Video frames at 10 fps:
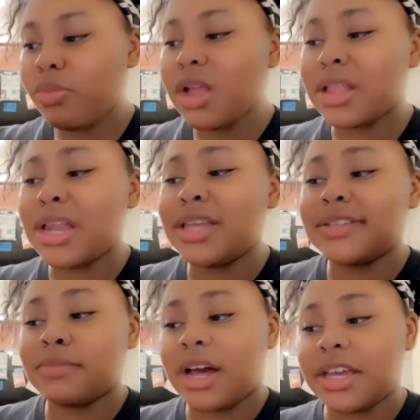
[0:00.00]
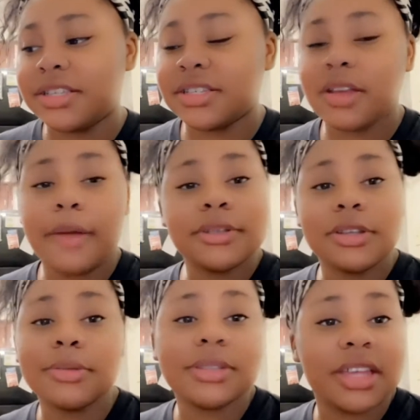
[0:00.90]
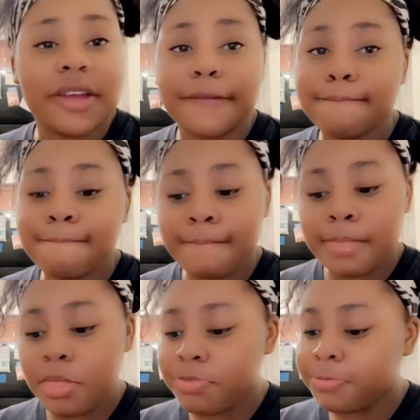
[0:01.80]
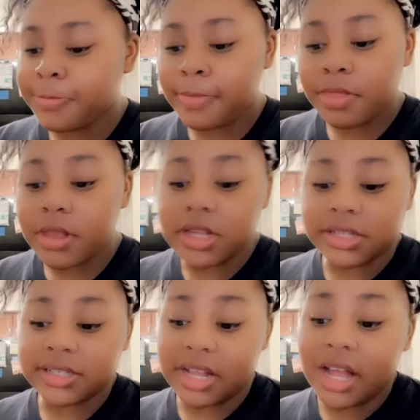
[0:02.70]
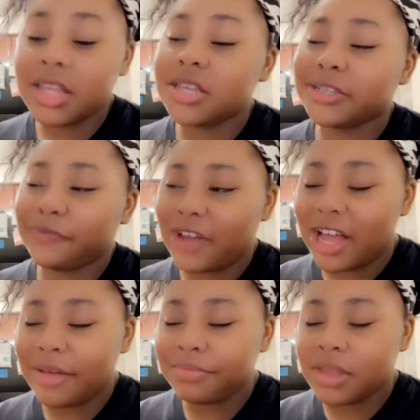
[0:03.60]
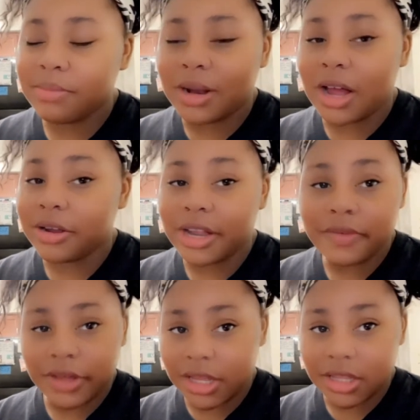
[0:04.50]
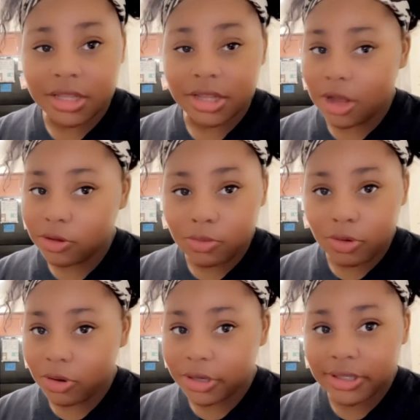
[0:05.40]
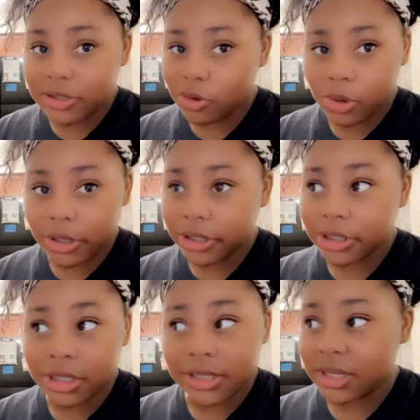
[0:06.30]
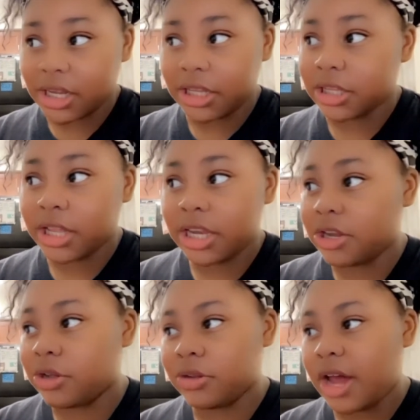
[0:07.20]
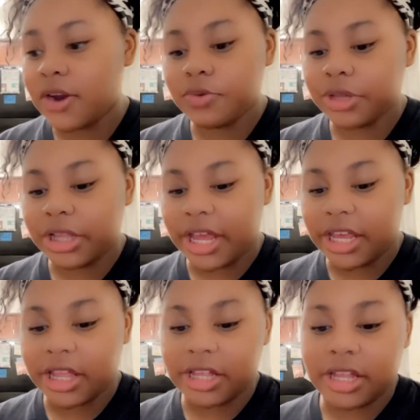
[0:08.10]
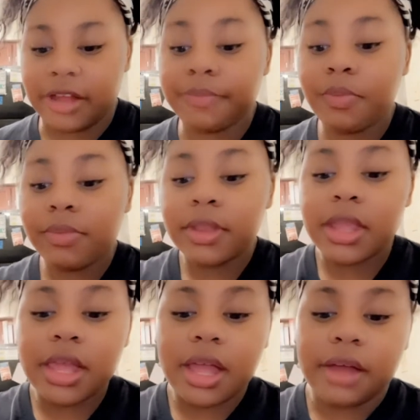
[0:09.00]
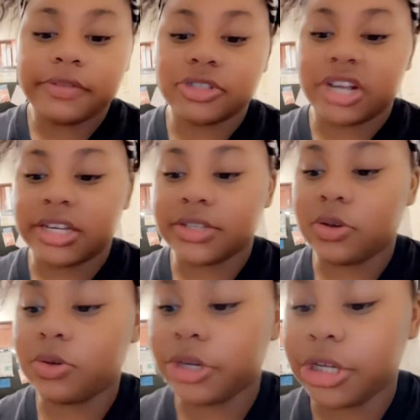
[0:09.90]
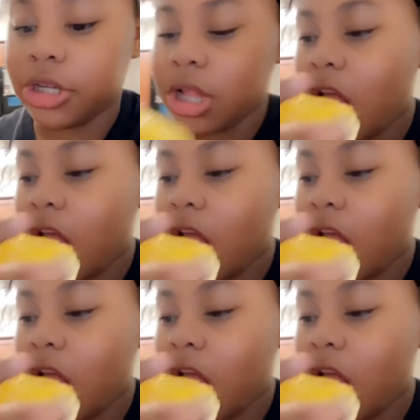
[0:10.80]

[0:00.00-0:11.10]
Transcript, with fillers: They need some ice. I'm so upset. The lasagna is fine, but I'll never get no more store lasagna. Like, no, I don't really like it like that. I finna try this corn though.